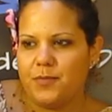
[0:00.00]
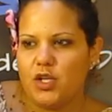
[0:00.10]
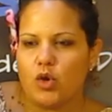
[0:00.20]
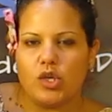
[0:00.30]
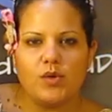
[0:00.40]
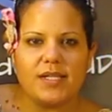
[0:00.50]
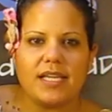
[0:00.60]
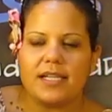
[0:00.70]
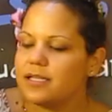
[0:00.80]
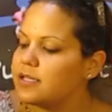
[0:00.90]
you know, using
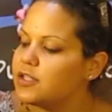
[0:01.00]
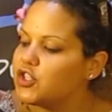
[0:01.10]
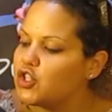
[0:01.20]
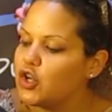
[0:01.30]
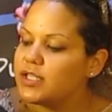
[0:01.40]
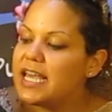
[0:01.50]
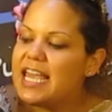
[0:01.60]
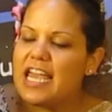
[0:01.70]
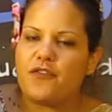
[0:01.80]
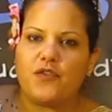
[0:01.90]
it is concerned,
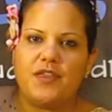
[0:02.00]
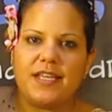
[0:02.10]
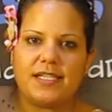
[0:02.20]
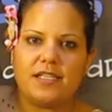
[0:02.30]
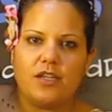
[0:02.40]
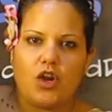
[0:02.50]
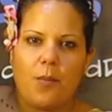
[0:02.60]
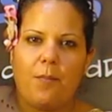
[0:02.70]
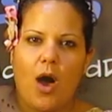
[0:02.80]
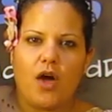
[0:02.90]
if this, you know,
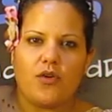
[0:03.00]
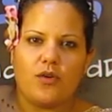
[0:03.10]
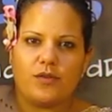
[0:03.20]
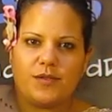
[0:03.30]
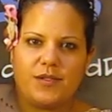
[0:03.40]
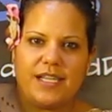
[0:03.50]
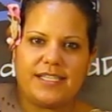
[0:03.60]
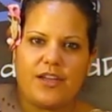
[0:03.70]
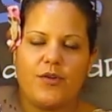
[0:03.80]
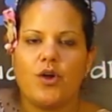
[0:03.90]
bothers
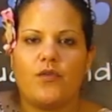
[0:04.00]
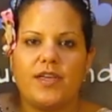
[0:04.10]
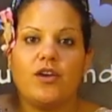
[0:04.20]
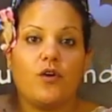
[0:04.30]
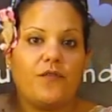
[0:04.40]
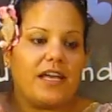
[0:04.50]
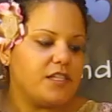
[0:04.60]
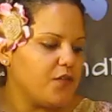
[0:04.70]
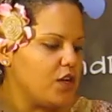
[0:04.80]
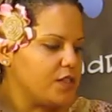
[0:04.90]
this area over here or
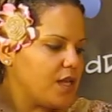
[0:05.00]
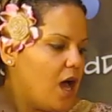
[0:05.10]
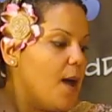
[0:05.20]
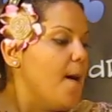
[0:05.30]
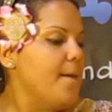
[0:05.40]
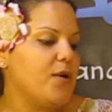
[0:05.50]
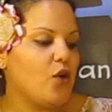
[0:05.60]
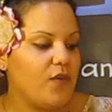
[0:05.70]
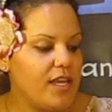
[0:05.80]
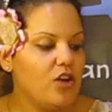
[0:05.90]
vice versa, but
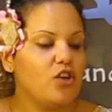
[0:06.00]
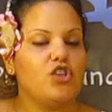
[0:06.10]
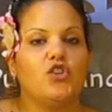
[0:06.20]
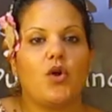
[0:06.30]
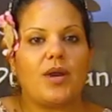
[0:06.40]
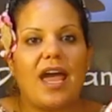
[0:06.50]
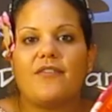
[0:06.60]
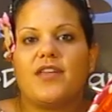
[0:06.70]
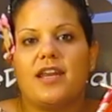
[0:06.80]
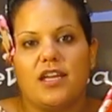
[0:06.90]
over here you don't have
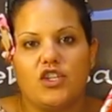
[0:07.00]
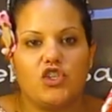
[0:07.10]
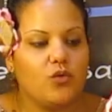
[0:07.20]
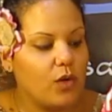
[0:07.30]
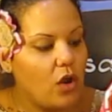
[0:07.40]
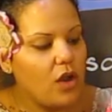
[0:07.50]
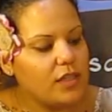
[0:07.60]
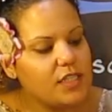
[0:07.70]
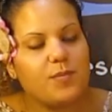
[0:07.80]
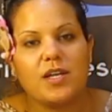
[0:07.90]
that issue
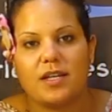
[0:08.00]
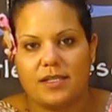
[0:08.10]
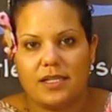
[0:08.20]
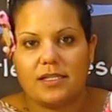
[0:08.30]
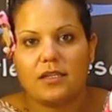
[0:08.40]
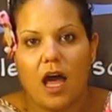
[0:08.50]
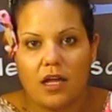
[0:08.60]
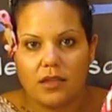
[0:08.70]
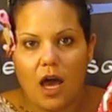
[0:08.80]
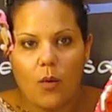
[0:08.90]
regardless because it's a
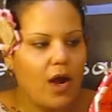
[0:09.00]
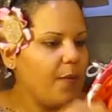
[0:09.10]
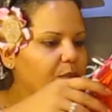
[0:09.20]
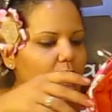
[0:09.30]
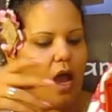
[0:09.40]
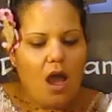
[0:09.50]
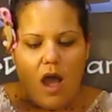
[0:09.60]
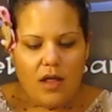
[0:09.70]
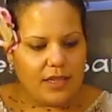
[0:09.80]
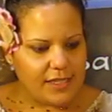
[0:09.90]
lot lower.
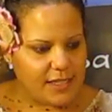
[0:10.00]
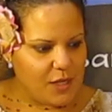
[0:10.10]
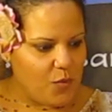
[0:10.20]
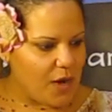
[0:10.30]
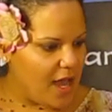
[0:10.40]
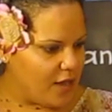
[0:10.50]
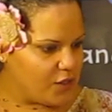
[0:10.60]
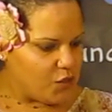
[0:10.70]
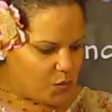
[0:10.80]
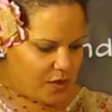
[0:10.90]
Let's see what
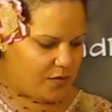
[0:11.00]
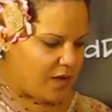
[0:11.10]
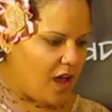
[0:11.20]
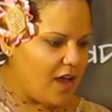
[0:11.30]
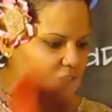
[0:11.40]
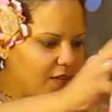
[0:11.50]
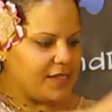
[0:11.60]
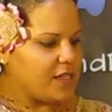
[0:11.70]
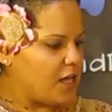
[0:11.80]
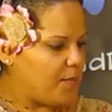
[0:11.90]
else we've got. The
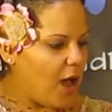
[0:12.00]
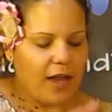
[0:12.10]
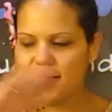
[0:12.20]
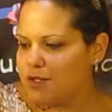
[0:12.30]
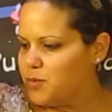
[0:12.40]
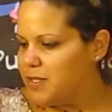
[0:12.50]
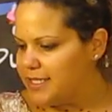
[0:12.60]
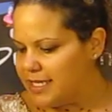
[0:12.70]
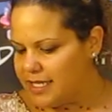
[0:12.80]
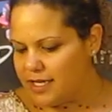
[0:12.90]
side pockets we
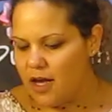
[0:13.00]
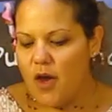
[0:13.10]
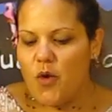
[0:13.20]
did.